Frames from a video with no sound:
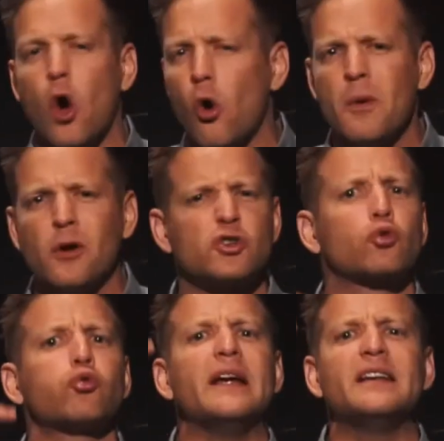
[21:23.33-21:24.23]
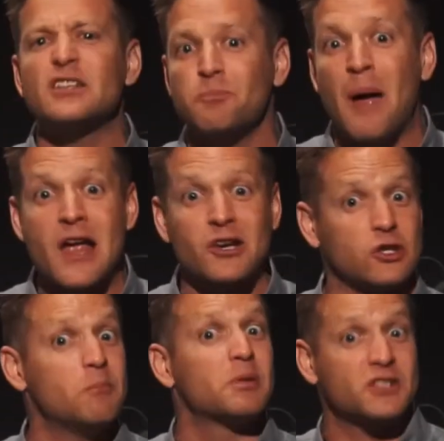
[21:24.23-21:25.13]
almost greatest
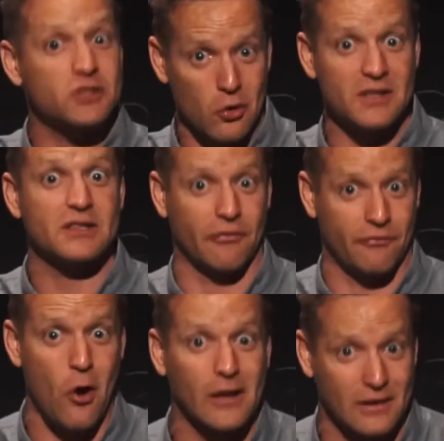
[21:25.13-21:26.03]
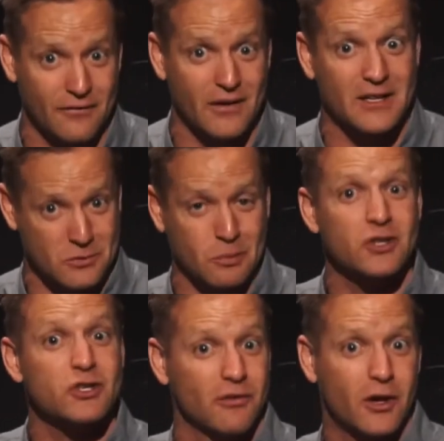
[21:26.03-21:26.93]
passion, besides the final
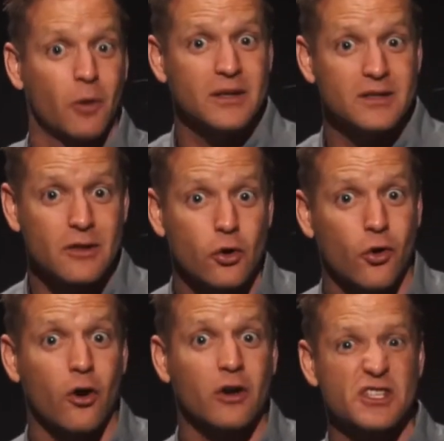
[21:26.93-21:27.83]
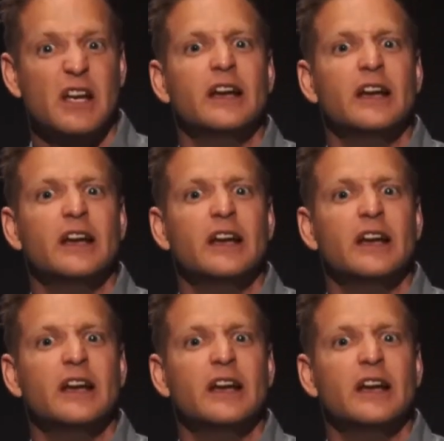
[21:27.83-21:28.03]
expression of going to the cross,